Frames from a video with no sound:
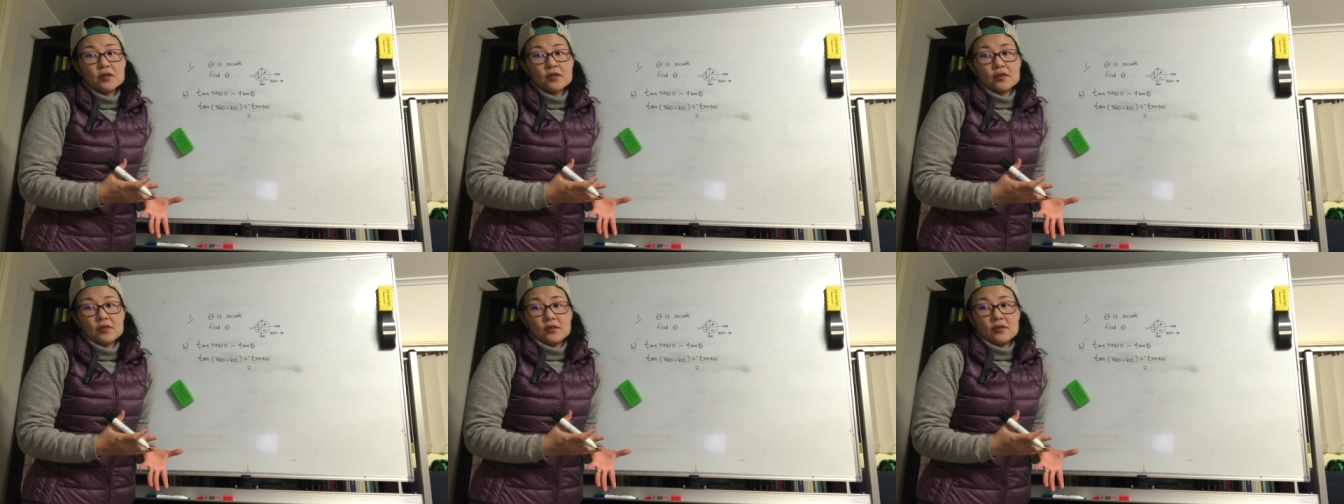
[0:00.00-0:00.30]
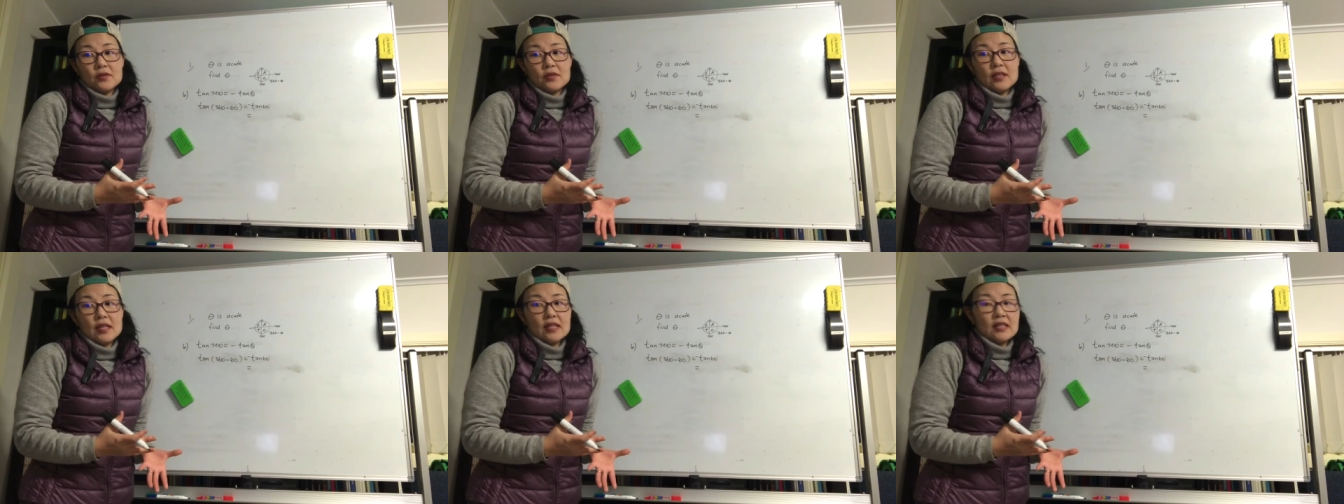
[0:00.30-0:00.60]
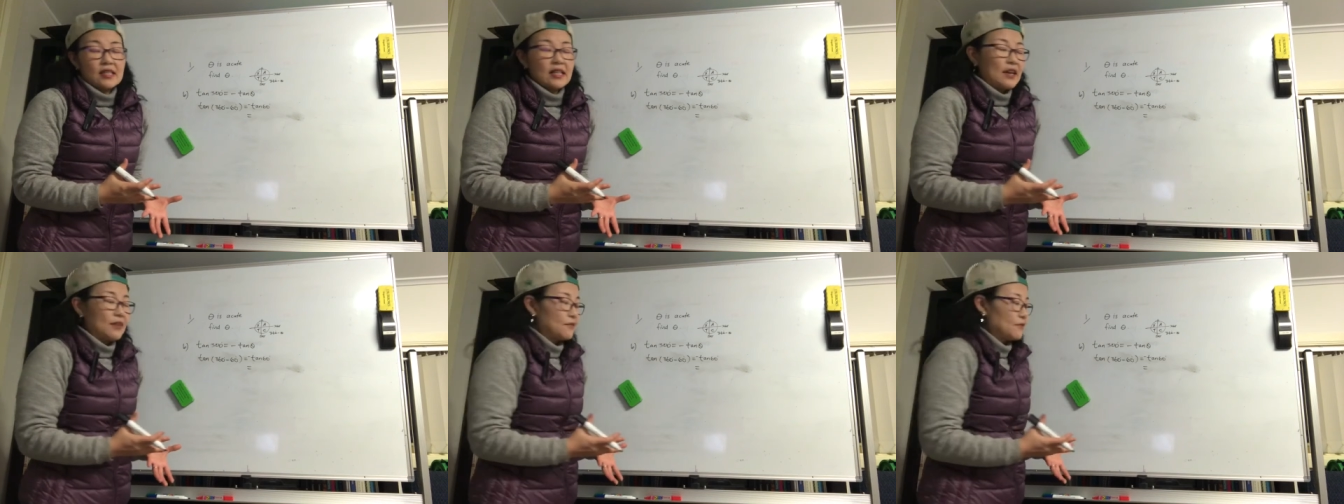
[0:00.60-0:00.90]
to,
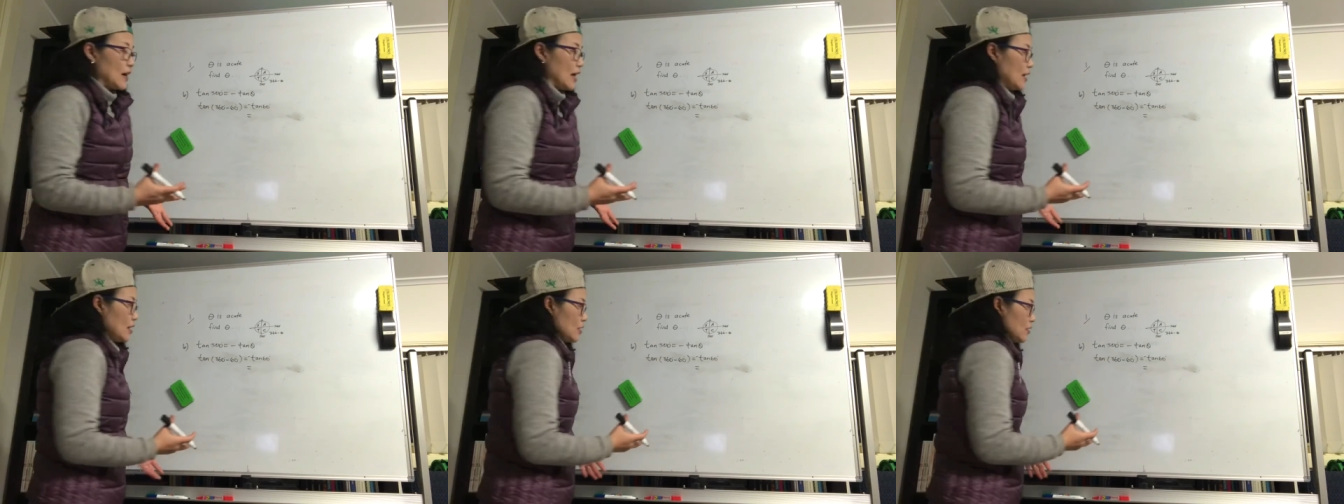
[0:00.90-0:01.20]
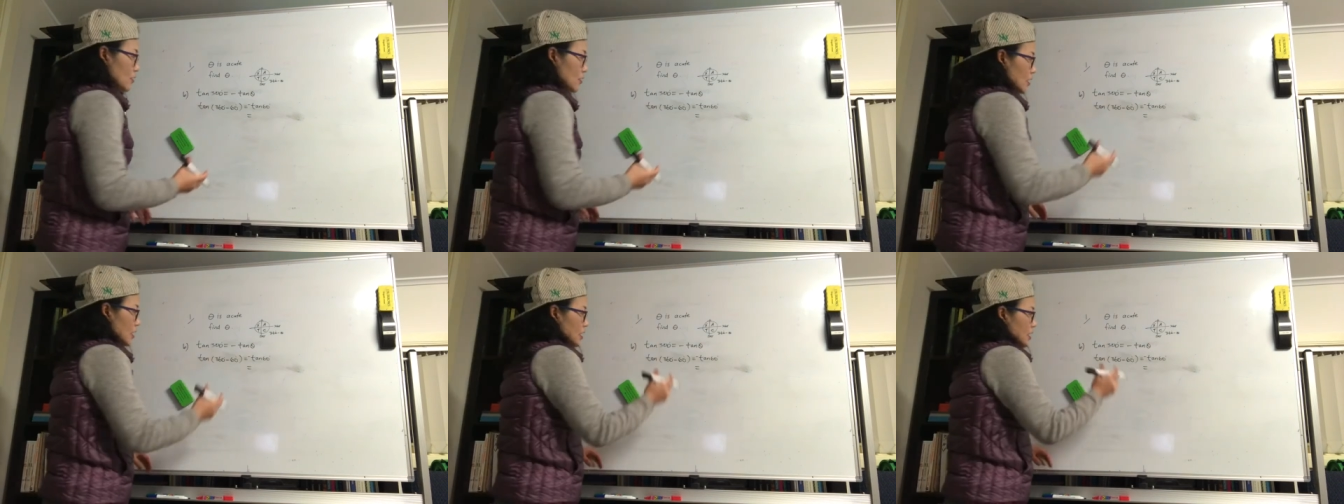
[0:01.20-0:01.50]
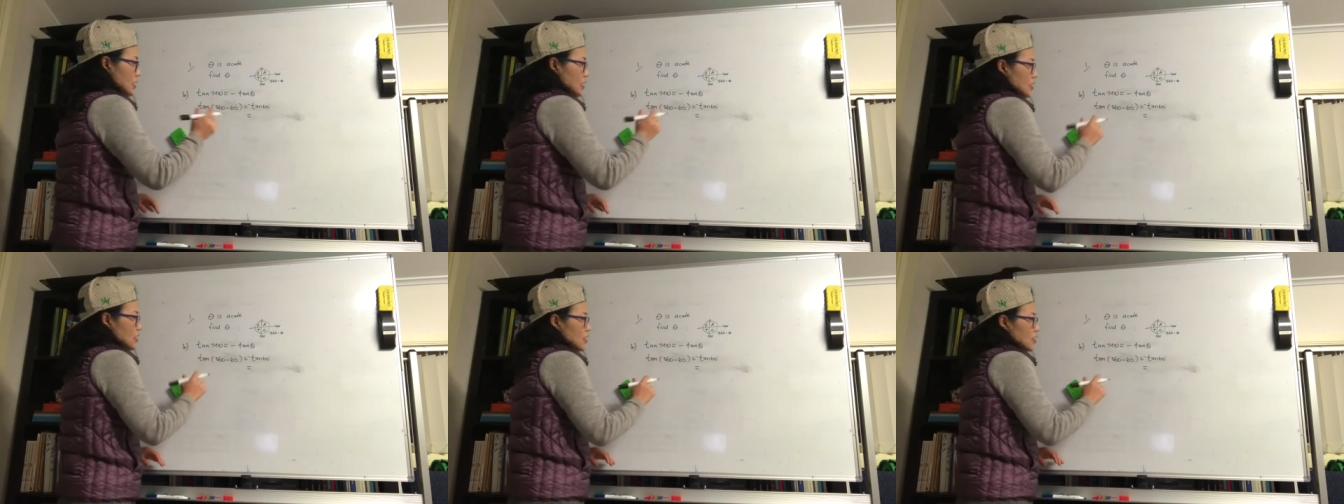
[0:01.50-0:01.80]
exact value.
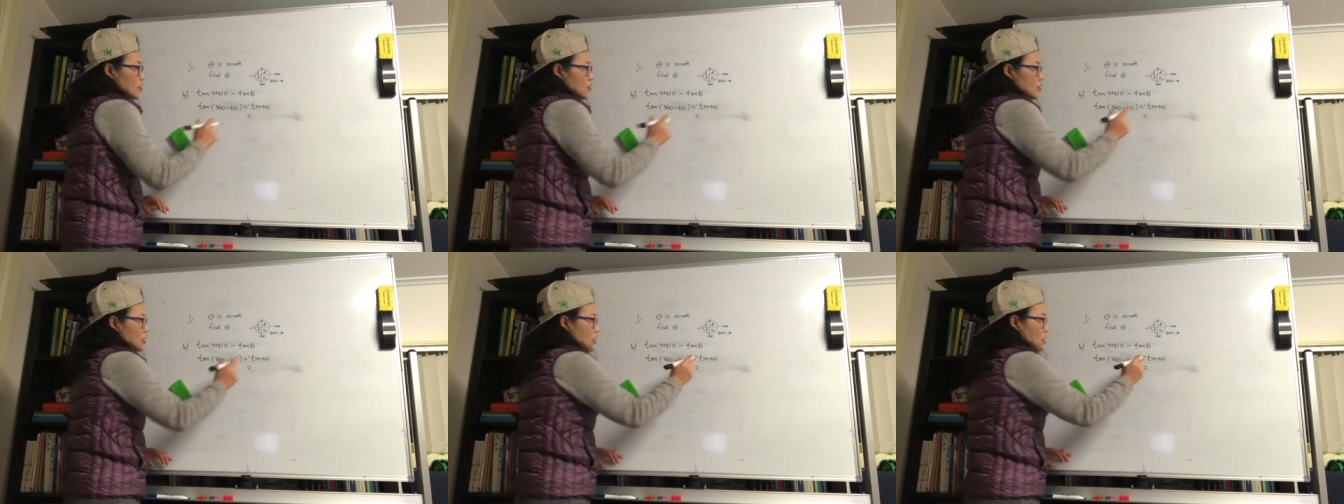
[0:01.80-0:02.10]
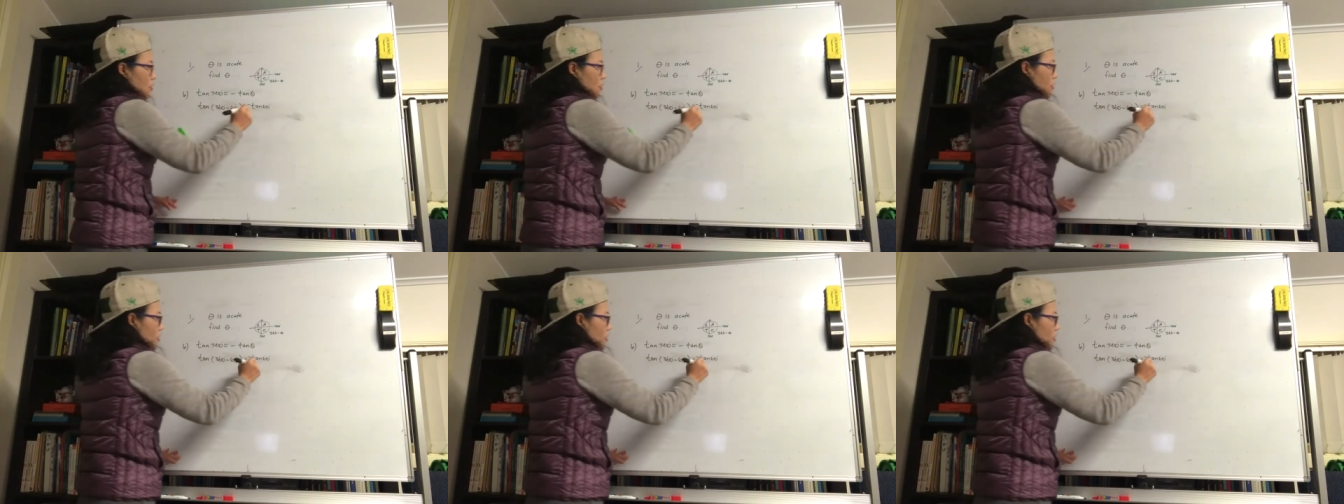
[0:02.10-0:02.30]
So